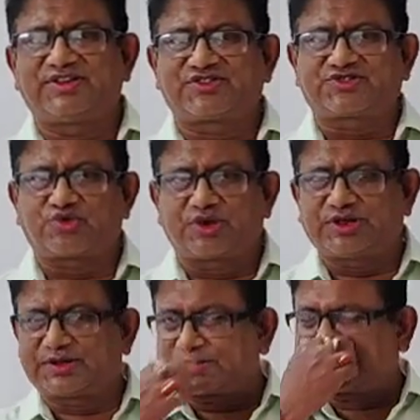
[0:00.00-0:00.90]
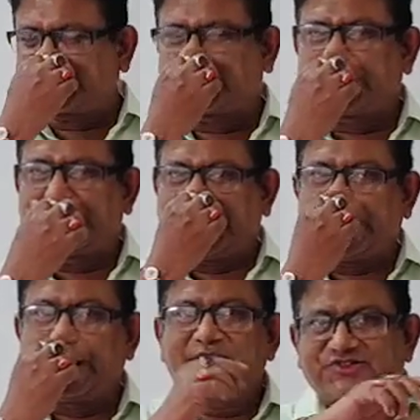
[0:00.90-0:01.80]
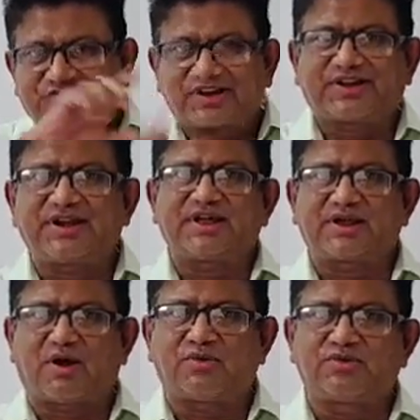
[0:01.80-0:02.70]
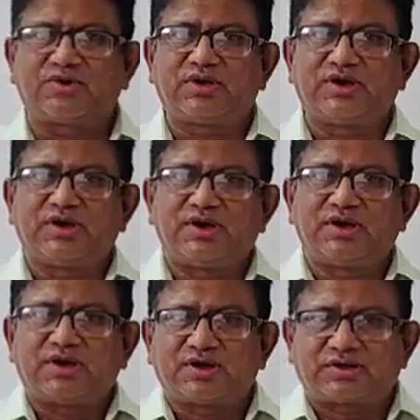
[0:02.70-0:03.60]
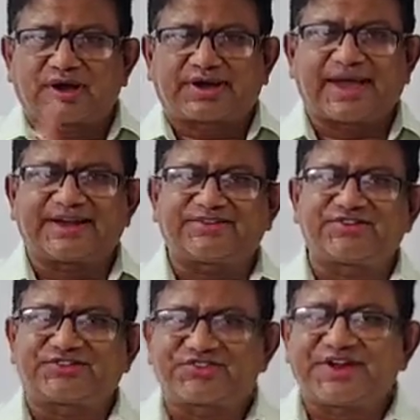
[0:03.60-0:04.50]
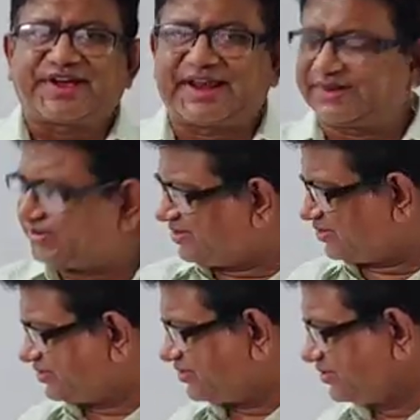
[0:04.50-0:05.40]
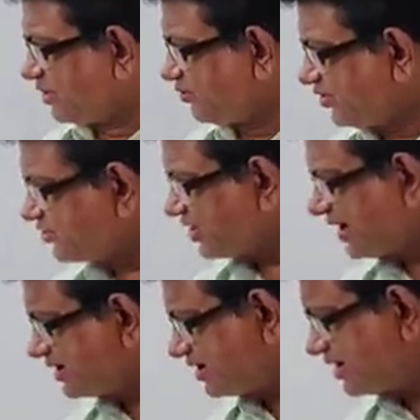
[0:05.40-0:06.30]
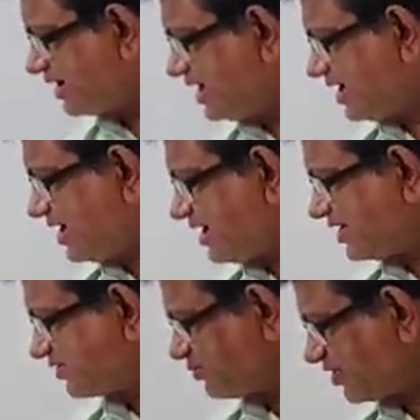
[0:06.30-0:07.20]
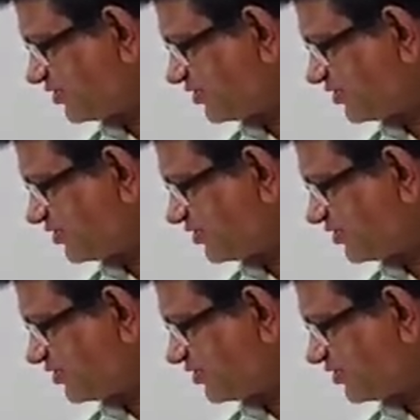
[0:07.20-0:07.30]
in this story. The story circle around the characters, 3 characters. The first character is